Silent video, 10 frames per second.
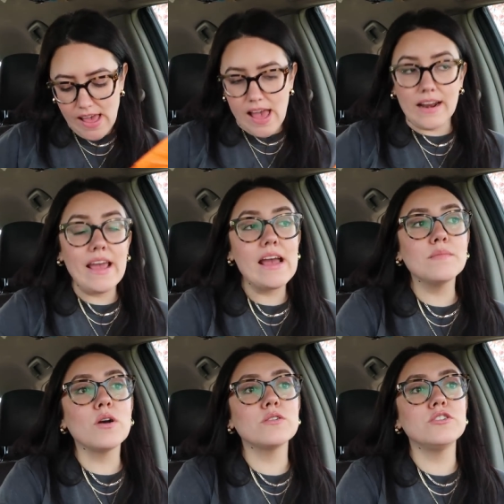And I
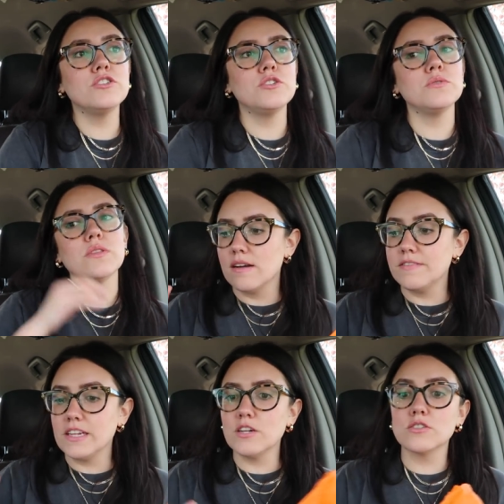am going to do a
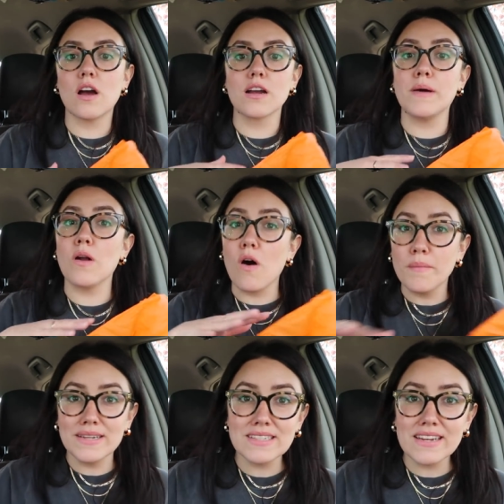video talking about all
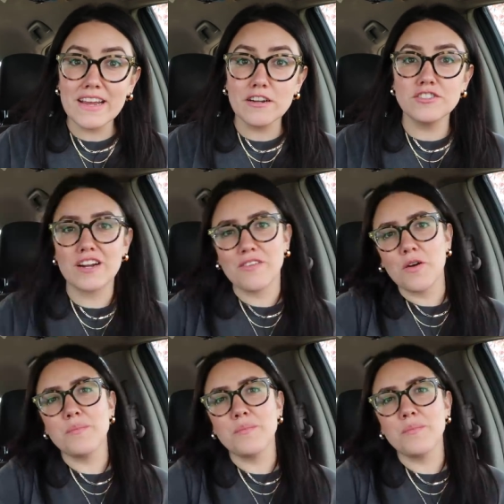my skincare in general,